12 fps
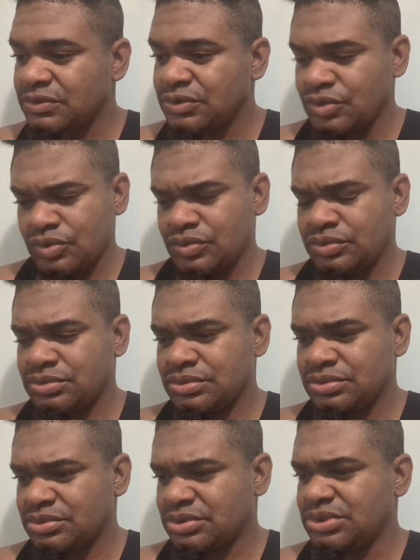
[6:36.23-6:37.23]
No,
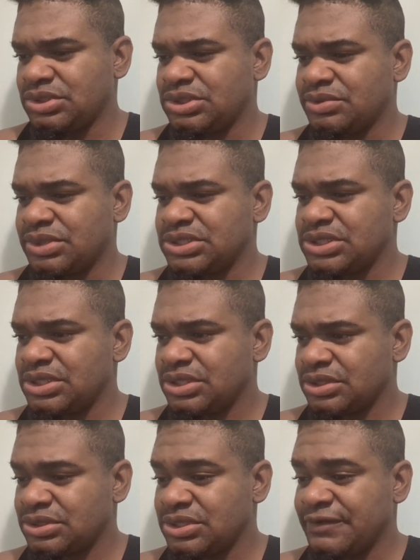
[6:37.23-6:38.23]
not thirty, what I say
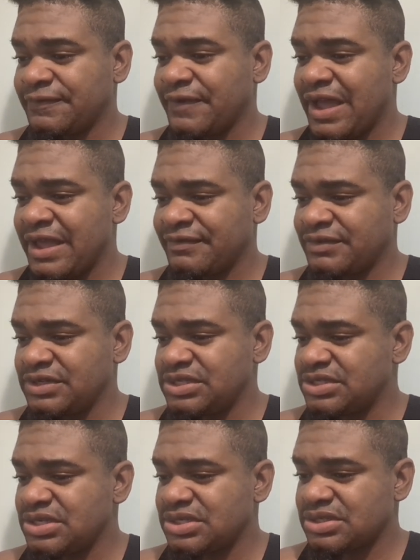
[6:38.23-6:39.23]
now, thirty-five,
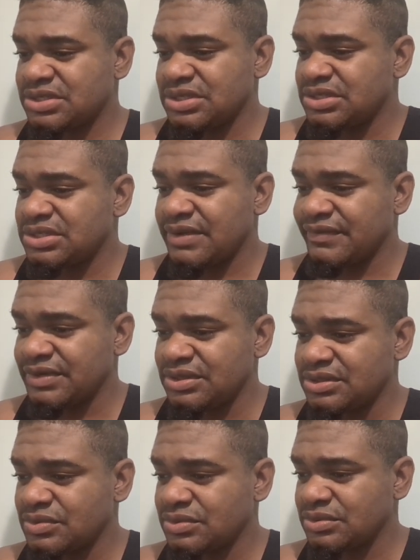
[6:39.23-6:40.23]
thirty-six, thirty-seven
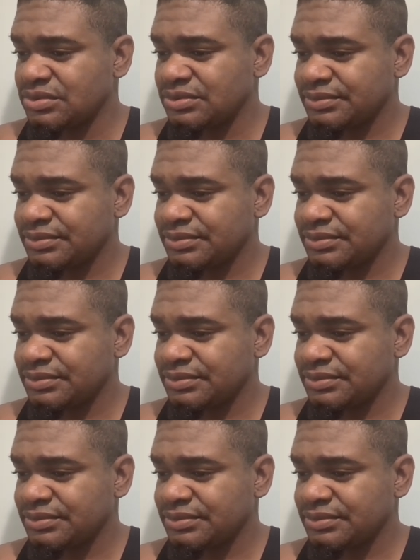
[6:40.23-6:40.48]
years old.